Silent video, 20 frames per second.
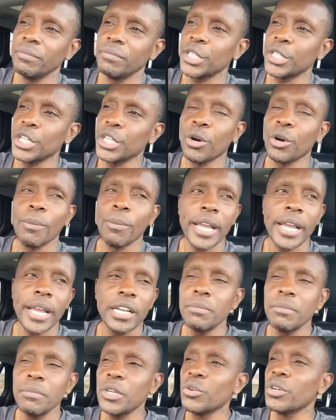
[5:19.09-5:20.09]
you know my
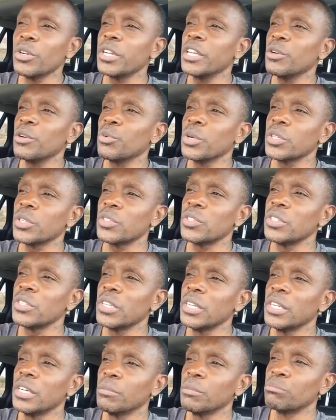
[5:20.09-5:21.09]
community was
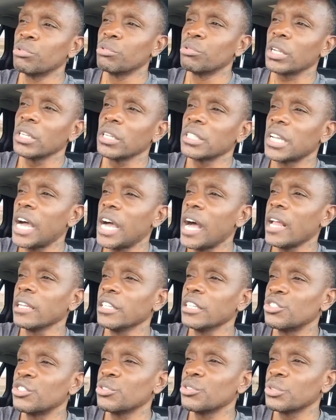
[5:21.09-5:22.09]
Brooklyn
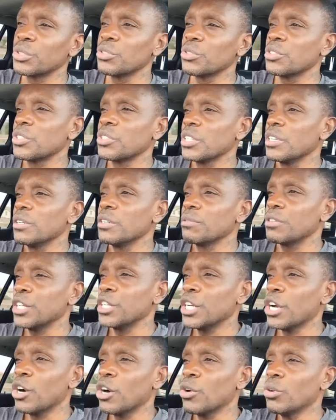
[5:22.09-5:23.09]
College, which was a you
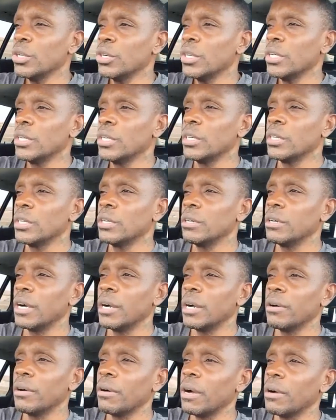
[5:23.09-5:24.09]
know a,
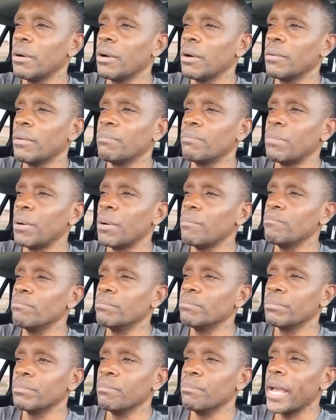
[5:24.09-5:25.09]
a
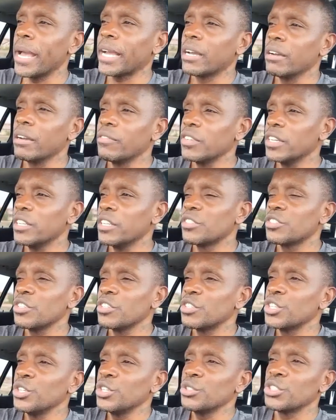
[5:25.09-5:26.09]
mecca of an
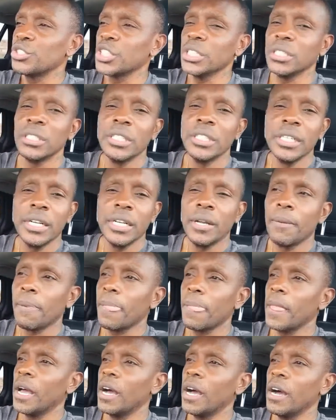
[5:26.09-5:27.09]
institution.
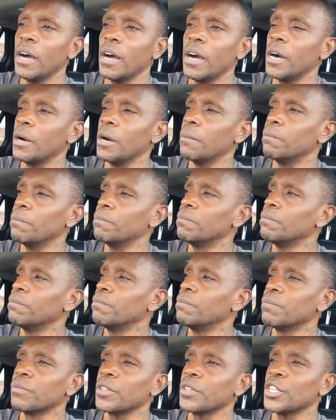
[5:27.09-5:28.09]
Um,
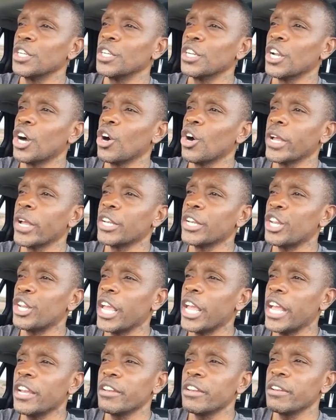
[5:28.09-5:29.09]
you know, and
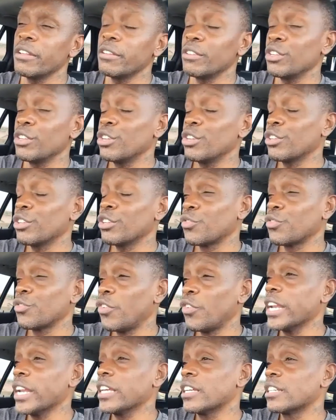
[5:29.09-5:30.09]
and it's
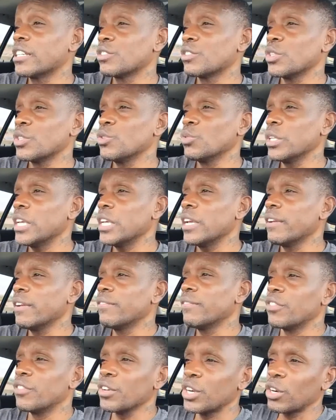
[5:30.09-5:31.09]
funny because when you leave
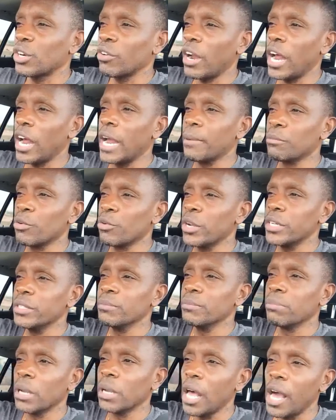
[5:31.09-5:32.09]
the crime-ridden
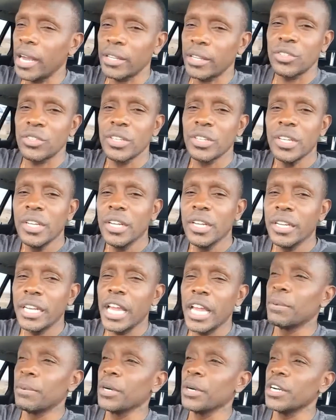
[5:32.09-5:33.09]
blocks
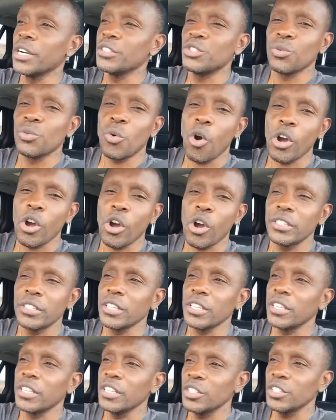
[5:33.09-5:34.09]
neighborhood, you walk into
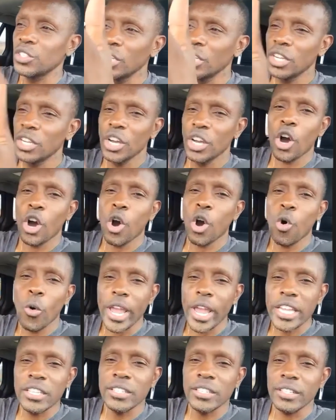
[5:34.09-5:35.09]
this
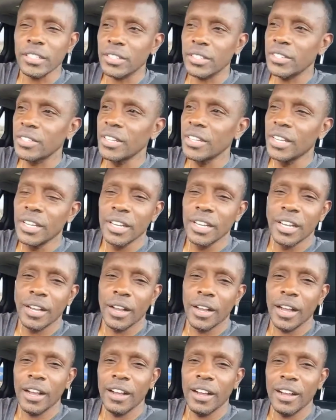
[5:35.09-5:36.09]
oasis.
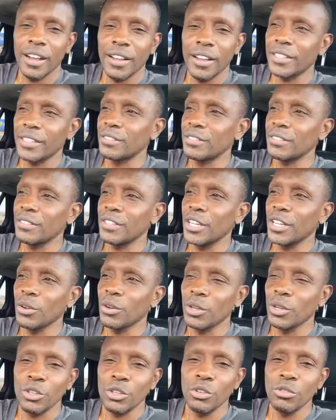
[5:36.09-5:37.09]
Uh, it's you know
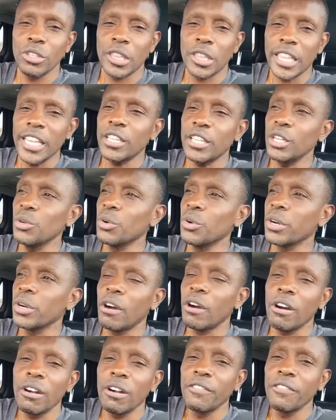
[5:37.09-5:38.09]
you think you were at
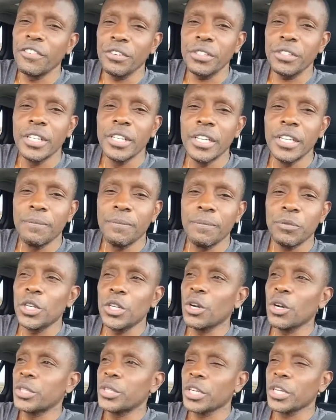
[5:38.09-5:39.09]
Harvard, you
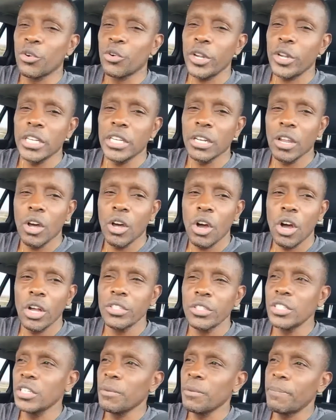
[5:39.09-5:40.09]
know, with the green
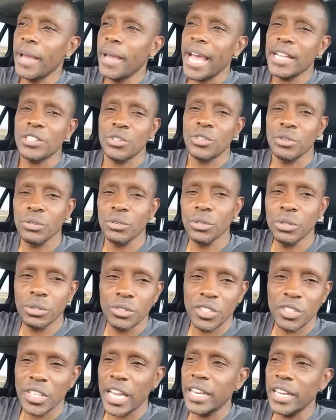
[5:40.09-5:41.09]
lawns and a pastoral
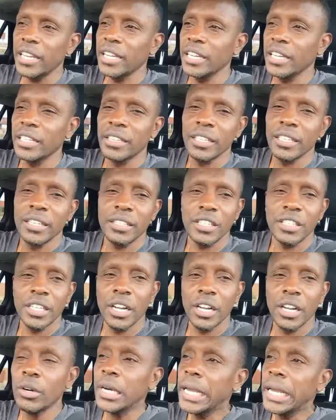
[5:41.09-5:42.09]
setting, and the, you
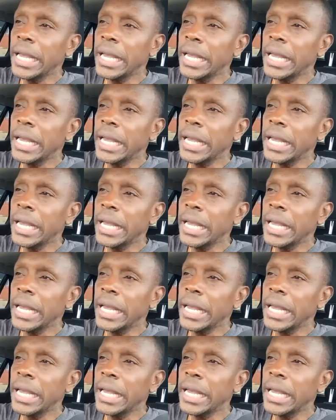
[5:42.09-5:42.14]
know,